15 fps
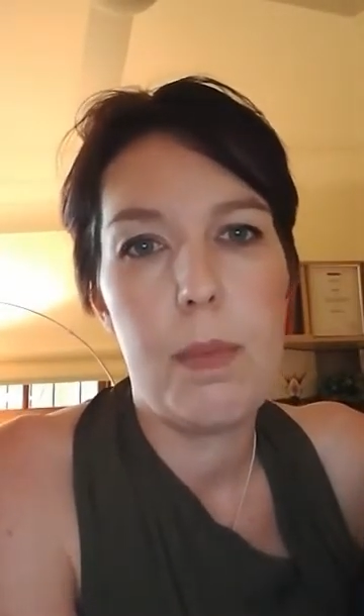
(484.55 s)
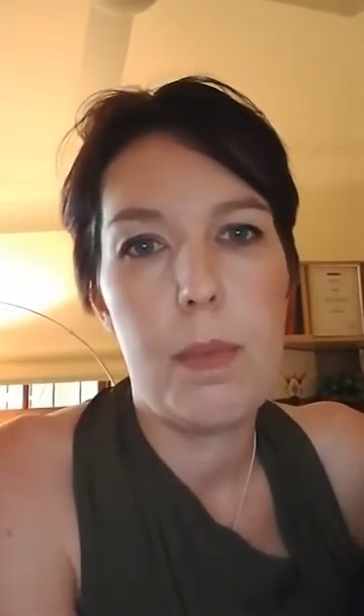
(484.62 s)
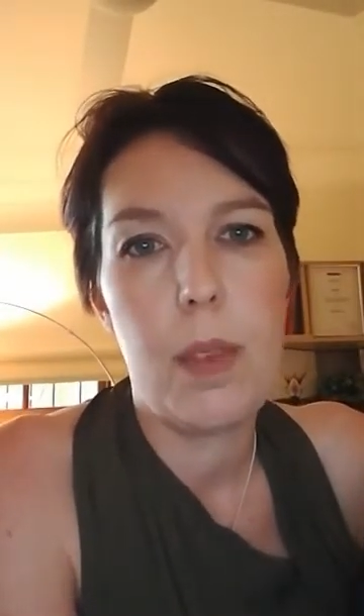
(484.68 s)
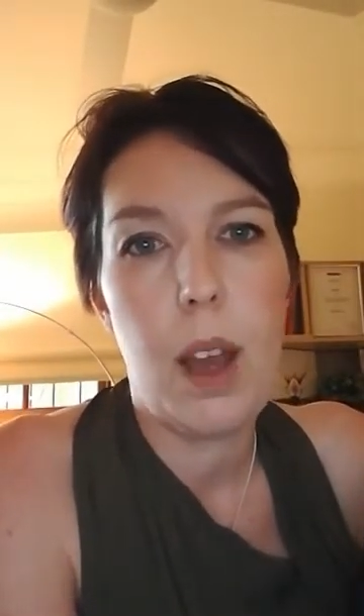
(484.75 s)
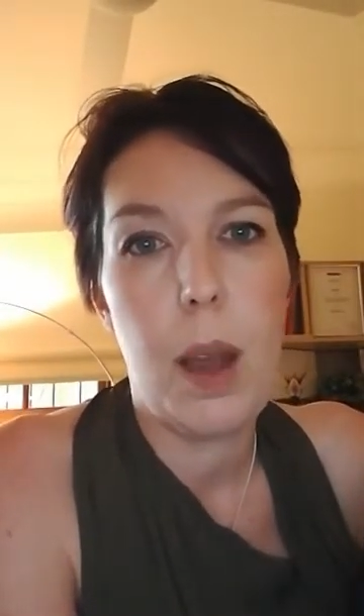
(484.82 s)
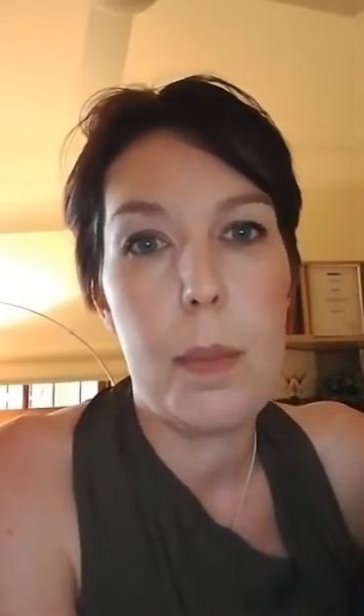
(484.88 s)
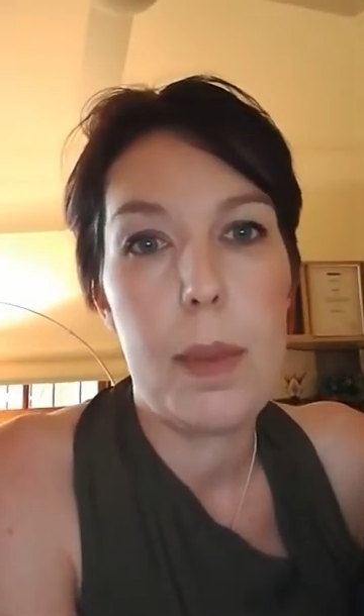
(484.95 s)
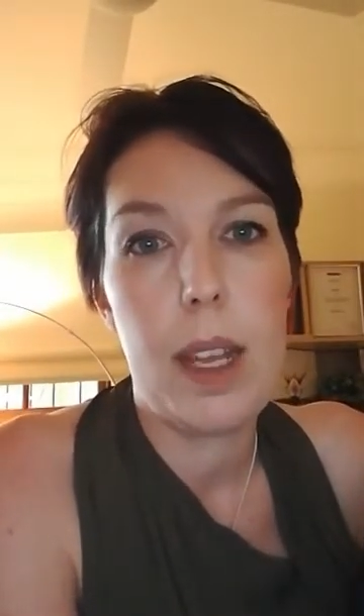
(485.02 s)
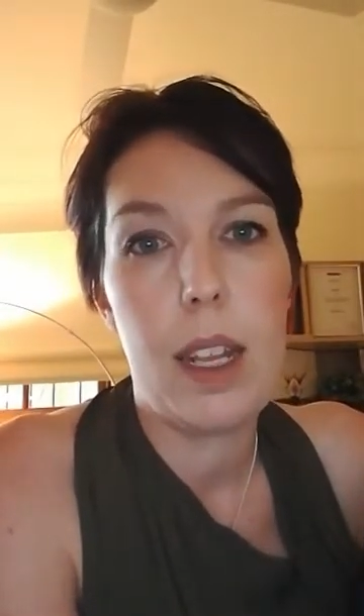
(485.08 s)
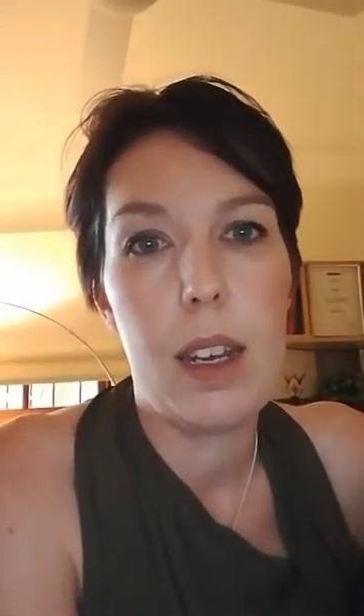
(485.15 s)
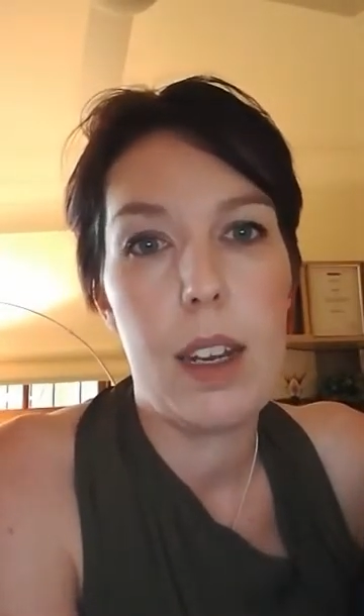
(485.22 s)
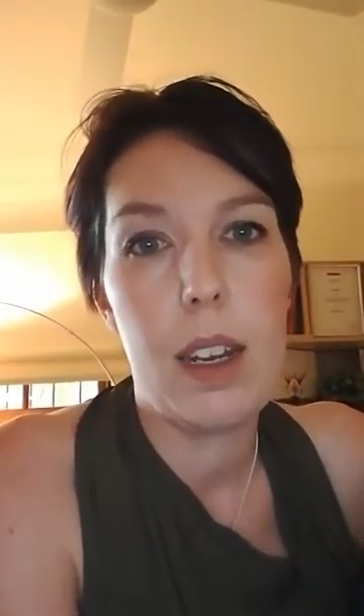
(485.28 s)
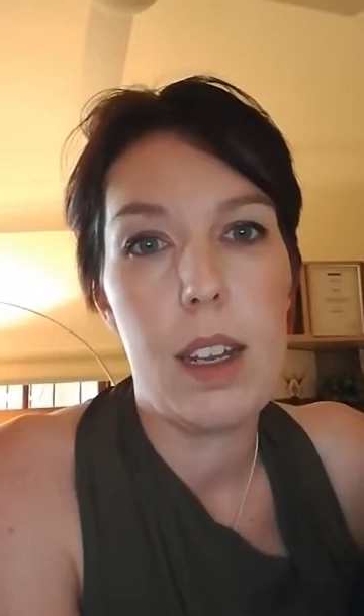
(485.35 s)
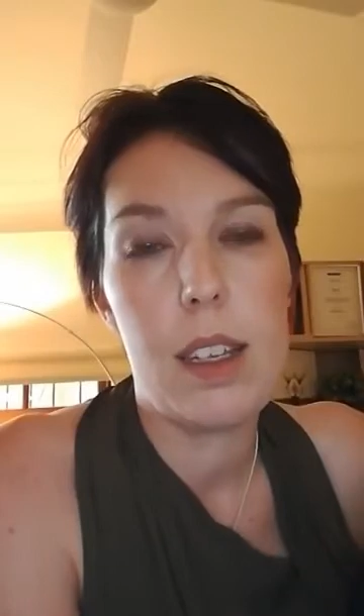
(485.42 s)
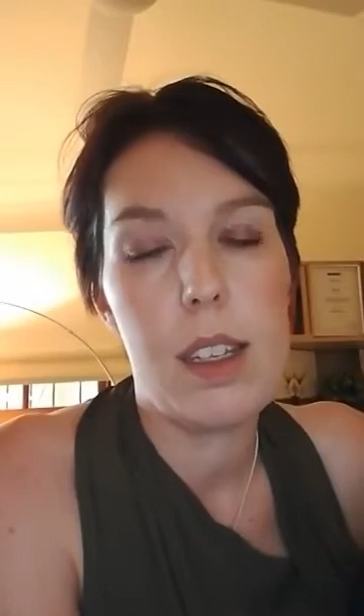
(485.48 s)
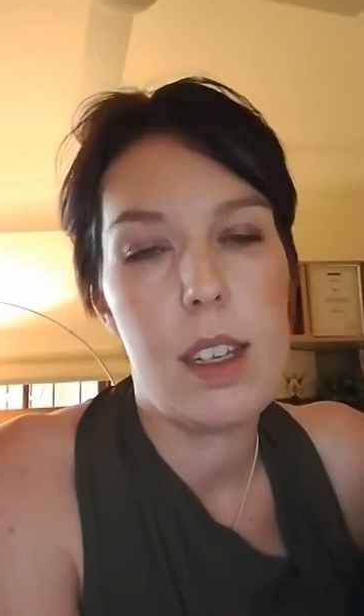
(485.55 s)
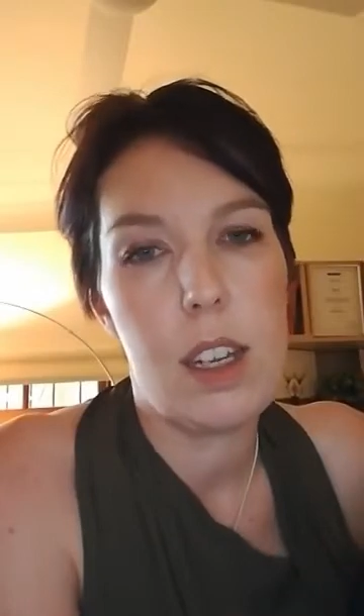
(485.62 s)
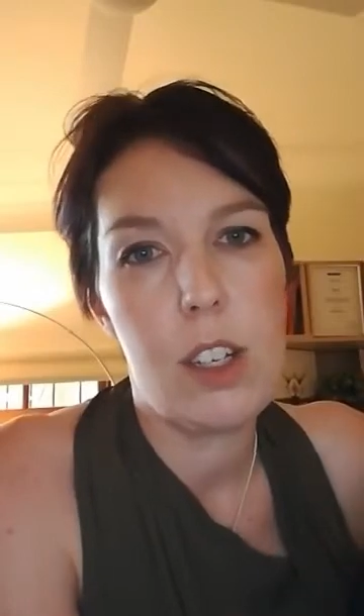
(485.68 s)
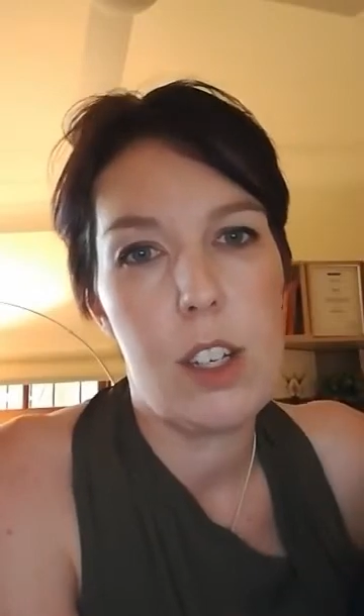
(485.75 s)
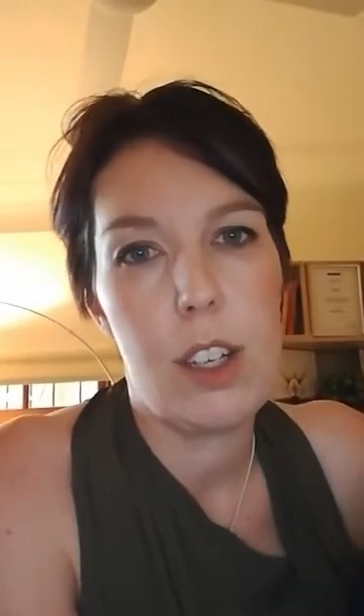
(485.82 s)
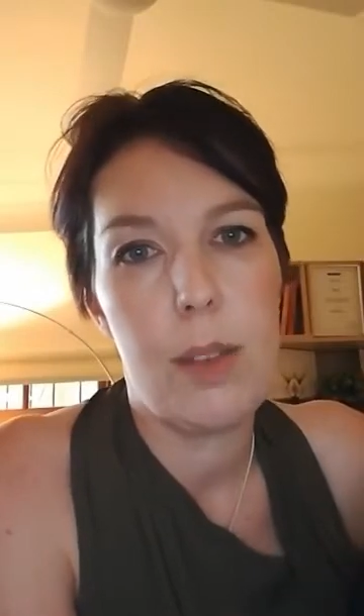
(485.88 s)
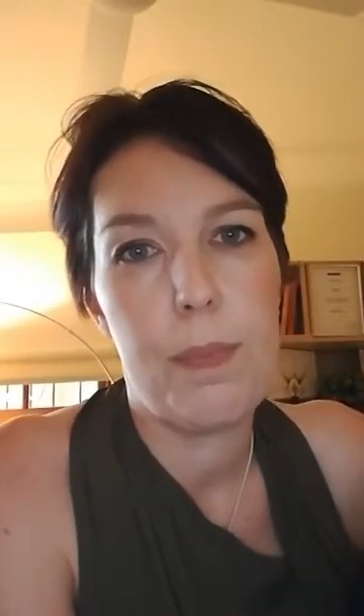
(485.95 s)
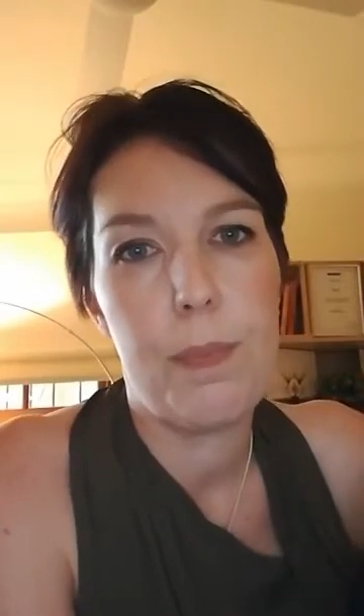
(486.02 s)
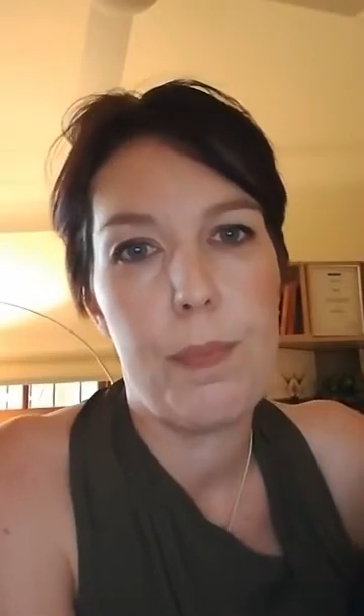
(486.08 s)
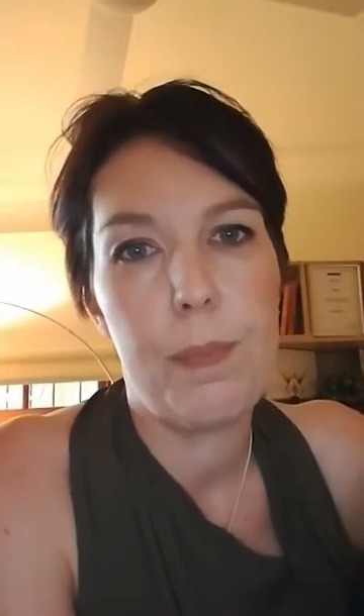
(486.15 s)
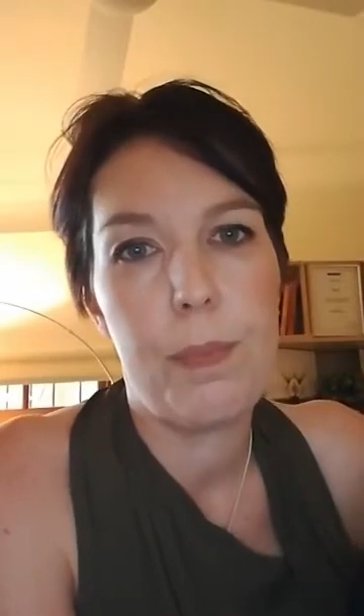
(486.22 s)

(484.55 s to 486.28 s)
I'm in a session.